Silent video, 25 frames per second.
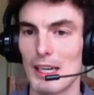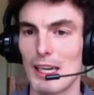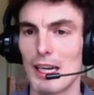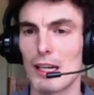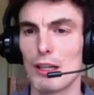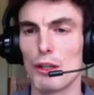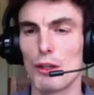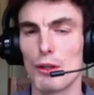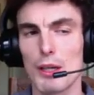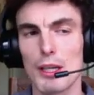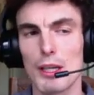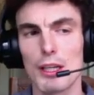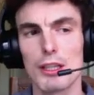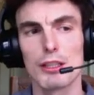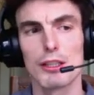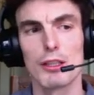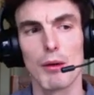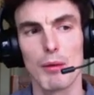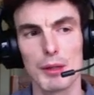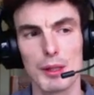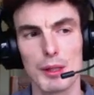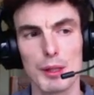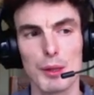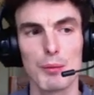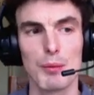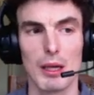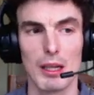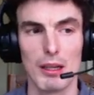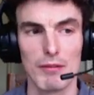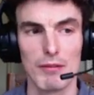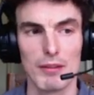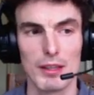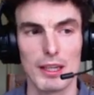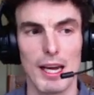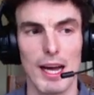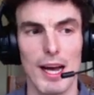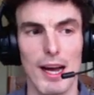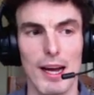including showing you
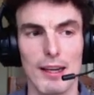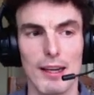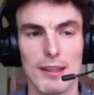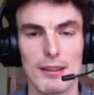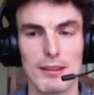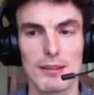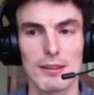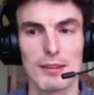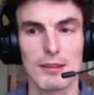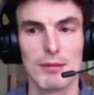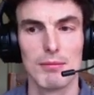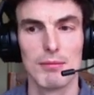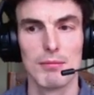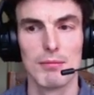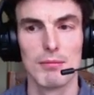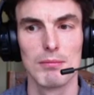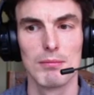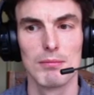relevant ads.